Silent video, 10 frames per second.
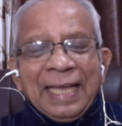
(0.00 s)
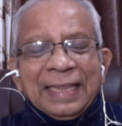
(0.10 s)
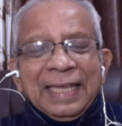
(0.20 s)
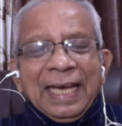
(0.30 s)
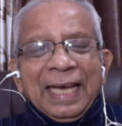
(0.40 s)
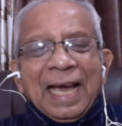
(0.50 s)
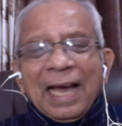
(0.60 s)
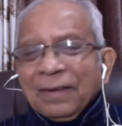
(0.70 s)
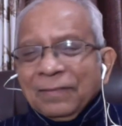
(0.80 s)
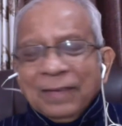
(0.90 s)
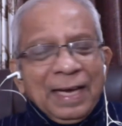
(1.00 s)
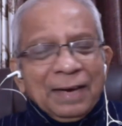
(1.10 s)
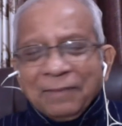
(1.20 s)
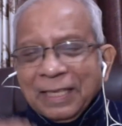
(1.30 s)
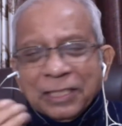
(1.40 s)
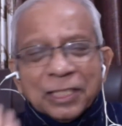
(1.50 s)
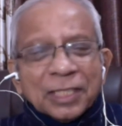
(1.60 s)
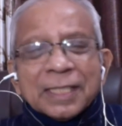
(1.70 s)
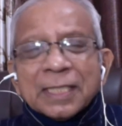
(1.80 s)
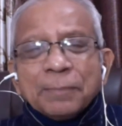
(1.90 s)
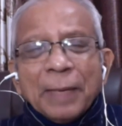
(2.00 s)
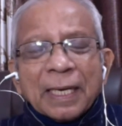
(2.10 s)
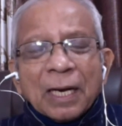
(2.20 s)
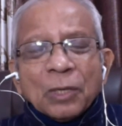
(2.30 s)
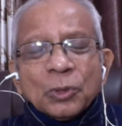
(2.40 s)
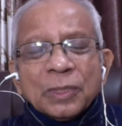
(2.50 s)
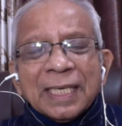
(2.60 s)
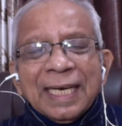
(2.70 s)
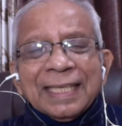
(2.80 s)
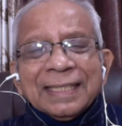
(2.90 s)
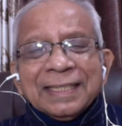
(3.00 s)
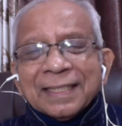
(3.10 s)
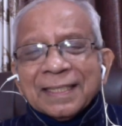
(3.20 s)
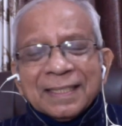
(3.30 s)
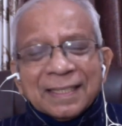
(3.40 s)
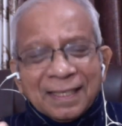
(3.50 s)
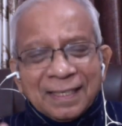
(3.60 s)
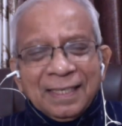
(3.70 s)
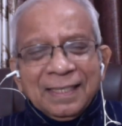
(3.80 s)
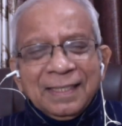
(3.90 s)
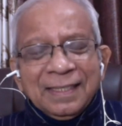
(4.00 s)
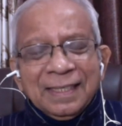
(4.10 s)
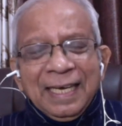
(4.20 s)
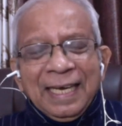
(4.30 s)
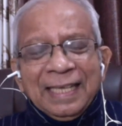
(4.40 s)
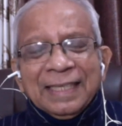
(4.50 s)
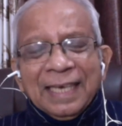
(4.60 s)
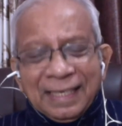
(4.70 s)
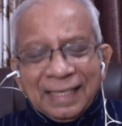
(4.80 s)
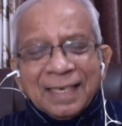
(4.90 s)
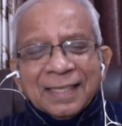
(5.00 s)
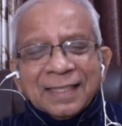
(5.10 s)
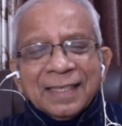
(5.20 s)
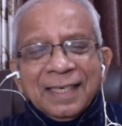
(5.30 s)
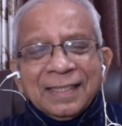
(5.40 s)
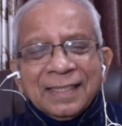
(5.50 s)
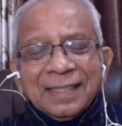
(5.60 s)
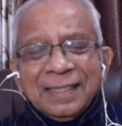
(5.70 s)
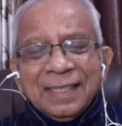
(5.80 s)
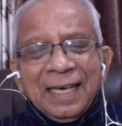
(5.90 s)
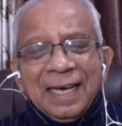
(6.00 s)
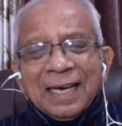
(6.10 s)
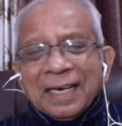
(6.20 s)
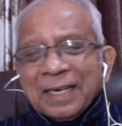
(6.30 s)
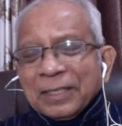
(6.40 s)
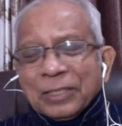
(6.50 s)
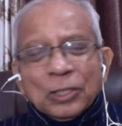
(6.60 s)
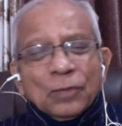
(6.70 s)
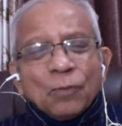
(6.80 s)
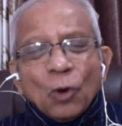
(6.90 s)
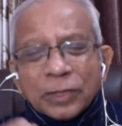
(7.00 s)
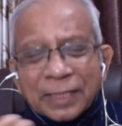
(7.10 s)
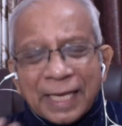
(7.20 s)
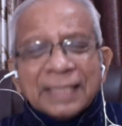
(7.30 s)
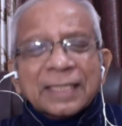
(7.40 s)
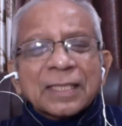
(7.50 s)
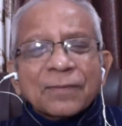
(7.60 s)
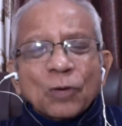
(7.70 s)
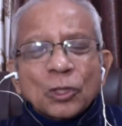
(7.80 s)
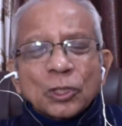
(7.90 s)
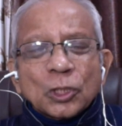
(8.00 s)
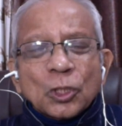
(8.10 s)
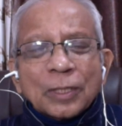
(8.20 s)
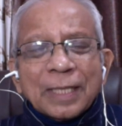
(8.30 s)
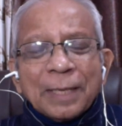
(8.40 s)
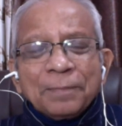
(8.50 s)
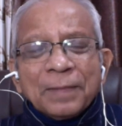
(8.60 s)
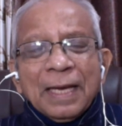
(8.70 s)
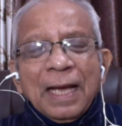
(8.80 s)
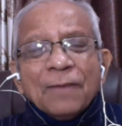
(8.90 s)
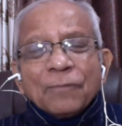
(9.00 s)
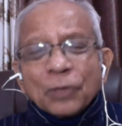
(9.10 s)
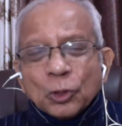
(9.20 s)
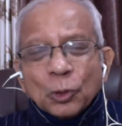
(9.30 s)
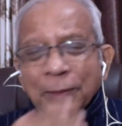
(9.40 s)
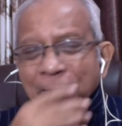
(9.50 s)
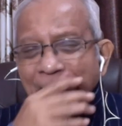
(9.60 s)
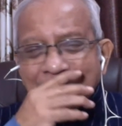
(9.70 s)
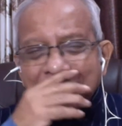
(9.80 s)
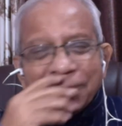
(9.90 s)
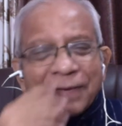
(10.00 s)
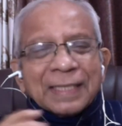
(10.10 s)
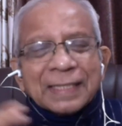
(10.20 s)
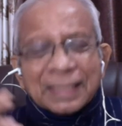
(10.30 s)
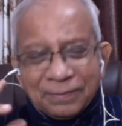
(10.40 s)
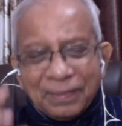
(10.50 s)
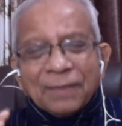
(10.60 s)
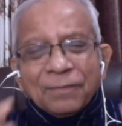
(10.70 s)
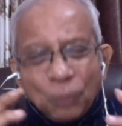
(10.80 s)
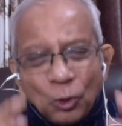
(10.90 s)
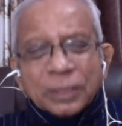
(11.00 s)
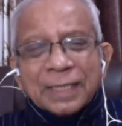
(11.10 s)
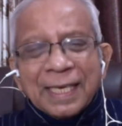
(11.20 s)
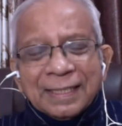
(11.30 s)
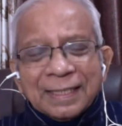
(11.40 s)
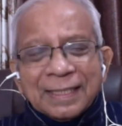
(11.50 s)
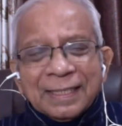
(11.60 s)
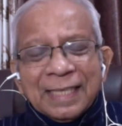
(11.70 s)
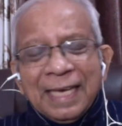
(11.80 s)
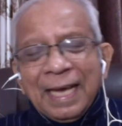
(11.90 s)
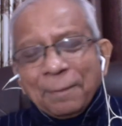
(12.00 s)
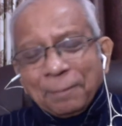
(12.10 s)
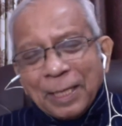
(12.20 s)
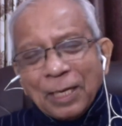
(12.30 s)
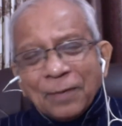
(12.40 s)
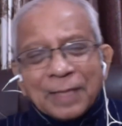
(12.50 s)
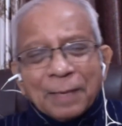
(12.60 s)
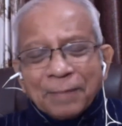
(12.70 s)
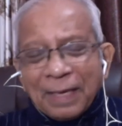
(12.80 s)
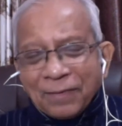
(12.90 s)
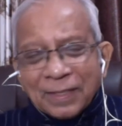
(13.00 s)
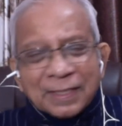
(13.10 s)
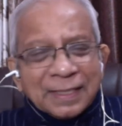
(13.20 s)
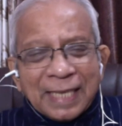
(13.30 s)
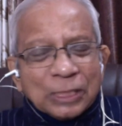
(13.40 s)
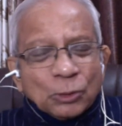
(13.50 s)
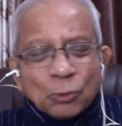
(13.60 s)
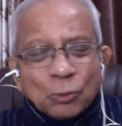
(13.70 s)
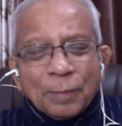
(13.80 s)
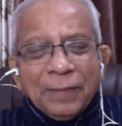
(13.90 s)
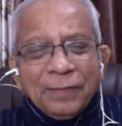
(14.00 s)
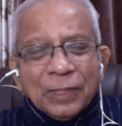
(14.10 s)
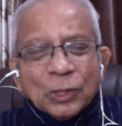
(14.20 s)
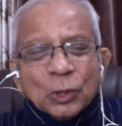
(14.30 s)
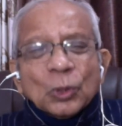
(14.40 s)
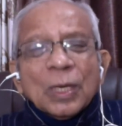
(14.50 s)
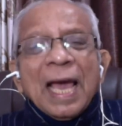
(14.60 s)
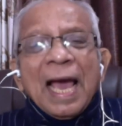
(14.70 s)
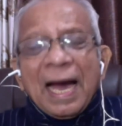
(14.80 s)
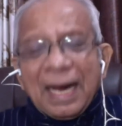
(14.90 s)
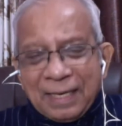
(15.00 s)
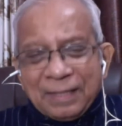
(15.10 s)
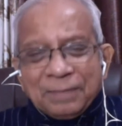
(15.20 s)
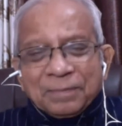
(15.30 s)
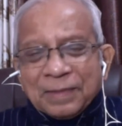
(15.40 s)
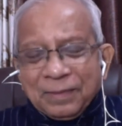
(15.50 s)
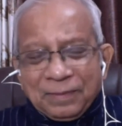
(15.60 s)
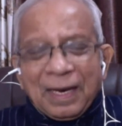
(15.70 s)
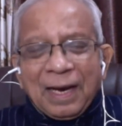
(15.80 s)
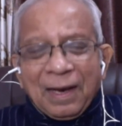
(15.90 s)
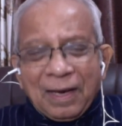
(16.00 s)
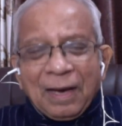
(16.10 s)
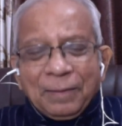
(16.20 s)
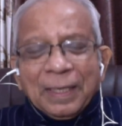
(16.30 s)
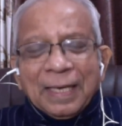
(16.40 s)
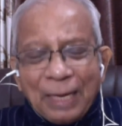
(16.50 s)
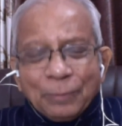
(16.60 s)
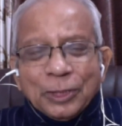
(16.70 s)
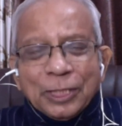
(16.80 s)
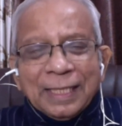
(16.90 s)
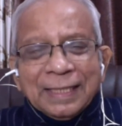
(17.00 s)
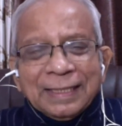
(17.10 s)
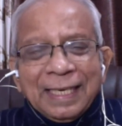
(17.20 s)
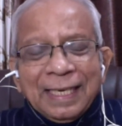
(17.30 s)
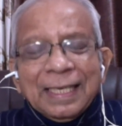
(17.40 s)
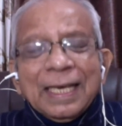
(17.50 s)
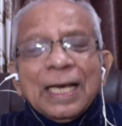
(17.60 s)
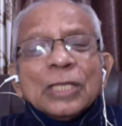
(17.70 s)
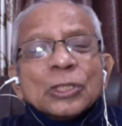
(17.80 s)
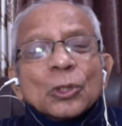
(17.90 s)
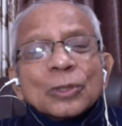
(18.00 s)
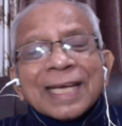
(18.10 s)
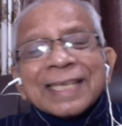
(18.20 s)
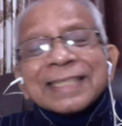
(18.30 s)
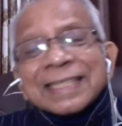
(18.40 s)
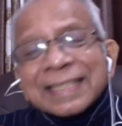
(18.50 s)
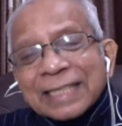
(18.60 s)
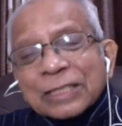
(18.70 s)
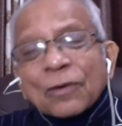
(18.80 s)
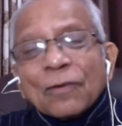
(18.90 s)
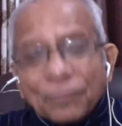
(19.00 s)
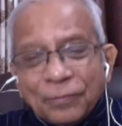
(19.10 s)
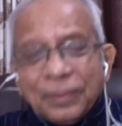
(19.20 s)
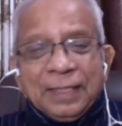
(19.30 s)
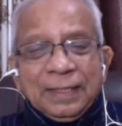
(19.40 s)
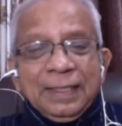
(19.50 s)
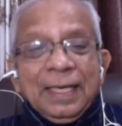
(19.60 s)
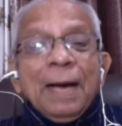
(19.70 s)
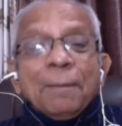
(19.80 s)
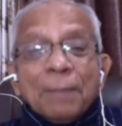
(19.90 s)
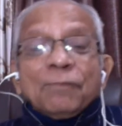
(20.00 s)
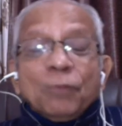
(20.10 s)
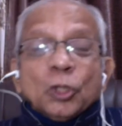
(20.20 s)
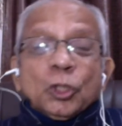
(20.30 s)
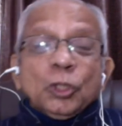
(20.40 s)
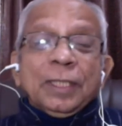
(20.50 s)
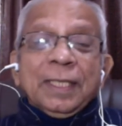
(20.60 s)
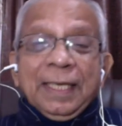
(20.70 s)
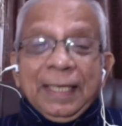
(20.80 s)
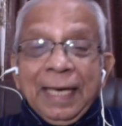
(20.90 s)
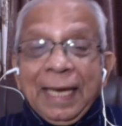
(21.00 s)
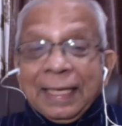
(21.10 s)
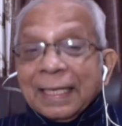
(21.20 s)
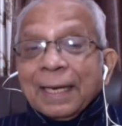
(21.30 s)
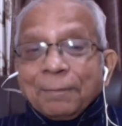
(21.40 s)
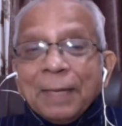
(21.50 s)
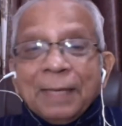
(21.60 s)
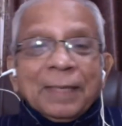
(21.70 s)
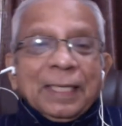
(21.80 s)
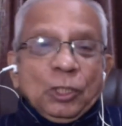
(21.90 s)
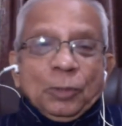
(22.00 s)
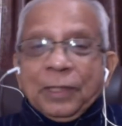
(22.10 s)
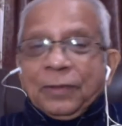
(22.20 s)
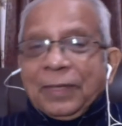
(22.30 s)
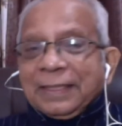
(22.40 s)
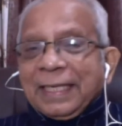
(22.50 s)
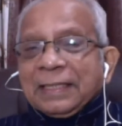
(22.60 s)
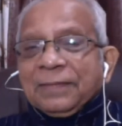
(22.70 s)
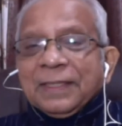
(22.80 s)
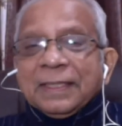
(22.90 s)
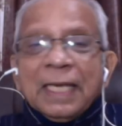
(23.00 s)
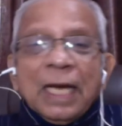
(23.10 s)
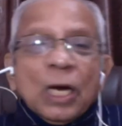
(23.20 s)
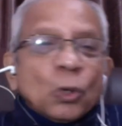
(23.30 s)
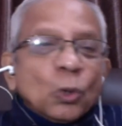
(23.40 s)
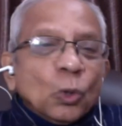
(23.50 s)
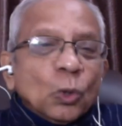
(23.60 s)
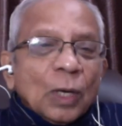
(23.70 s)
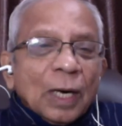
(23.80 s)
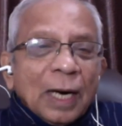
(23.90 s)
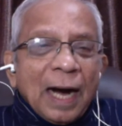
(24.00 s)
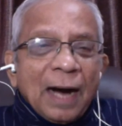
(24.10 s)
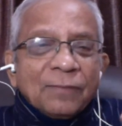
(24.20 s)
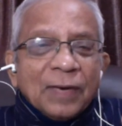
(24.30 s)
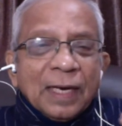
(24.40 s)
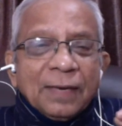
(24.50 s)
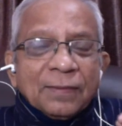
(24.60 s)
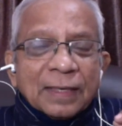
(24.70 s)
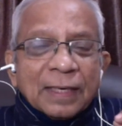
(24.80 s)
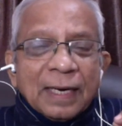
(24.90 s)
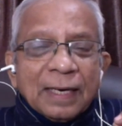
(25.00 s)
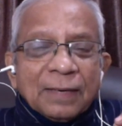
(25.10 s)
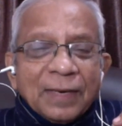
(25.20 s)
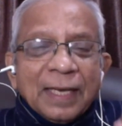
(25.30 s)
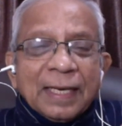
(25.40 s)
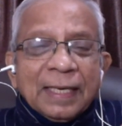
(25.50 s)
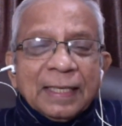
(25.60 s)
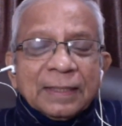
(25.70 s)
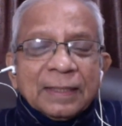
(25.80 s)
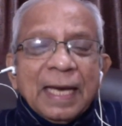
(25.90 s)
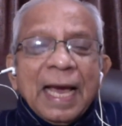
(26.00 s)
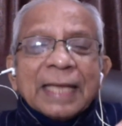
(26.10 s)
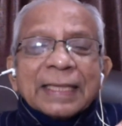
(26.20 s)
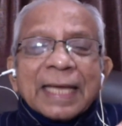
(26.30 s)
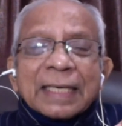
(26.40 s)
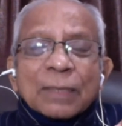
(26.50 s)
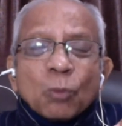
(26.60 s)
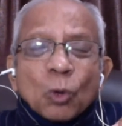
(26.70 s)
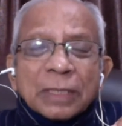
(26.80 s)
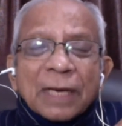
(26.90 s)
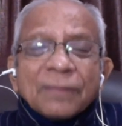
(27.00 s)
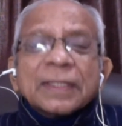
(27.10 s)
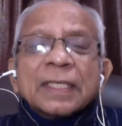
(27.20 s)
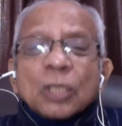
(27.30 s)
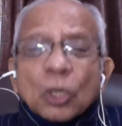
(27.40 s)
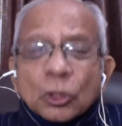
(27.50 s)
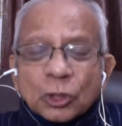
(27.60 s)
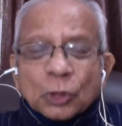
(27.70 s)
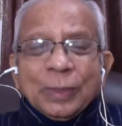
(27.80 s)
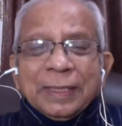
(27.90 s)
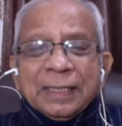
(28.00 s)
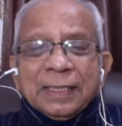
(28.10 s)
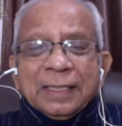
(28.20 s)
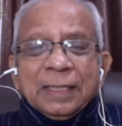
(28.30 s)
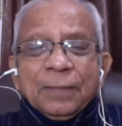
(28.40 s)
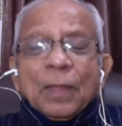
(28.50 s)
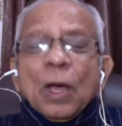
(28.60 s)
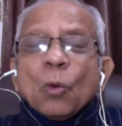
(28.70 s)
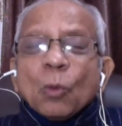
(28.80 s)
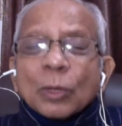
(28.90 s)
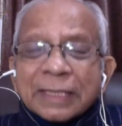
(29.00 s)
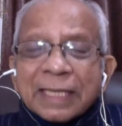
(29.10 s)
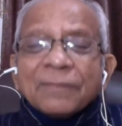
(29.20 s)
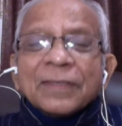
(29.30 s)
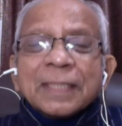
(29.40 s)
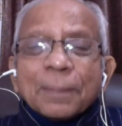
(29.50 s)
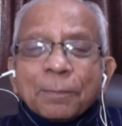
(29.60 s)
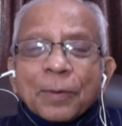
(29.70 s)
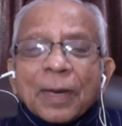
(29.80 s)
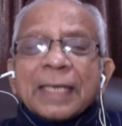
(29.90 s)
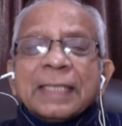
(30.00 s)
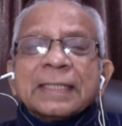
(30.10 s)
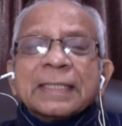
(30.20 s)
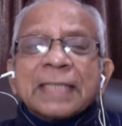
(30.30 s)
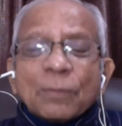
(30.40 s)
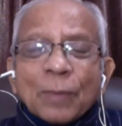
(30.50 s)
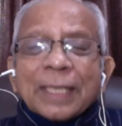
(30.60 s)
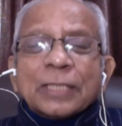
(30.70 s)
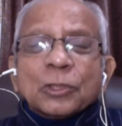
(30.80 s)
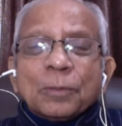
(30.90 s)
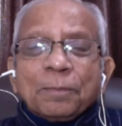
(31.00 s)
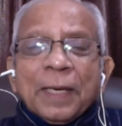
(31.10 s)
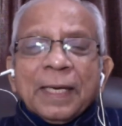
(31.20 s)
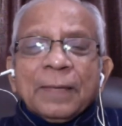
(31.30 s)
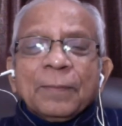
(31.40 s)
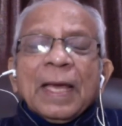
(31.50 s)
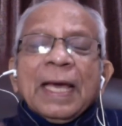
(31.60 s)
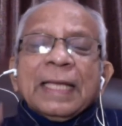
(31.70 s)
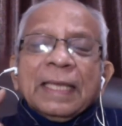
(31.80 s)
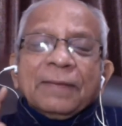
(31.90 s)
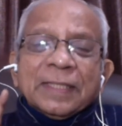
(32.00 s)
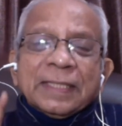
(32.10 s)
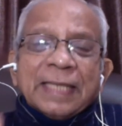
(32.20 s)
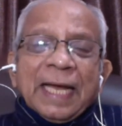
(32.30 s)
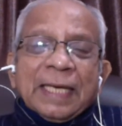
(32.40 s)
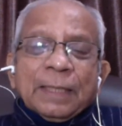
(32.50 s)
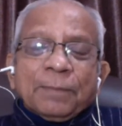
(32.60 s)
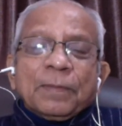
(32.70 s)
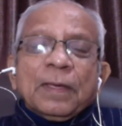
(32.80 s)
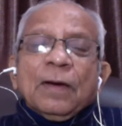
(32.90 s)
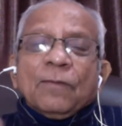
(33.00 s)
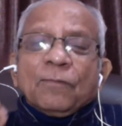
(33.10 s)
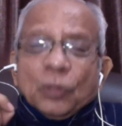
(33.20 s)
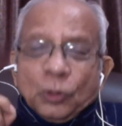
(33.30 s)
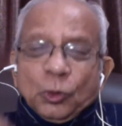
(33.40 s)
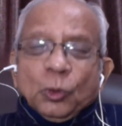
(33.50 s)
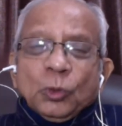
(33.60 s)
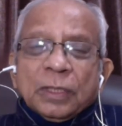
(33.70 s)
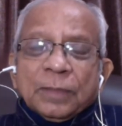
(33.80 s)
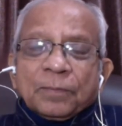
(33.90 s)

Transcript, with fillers: They have, when journalists speak out, journalists are killed, they are incarcerated, uh, you know, false cases are foisted on them. For human rights defenders, we have false cases. Many of them, like Father Stan Swami, we know, um, ha have been languishing in jail. So there is a sense of fear. But fortunately, there are many, many human rights activists who are very, uh, very clear that whatever the consequences, whatever the price that one has to pay, they will stand up for truth,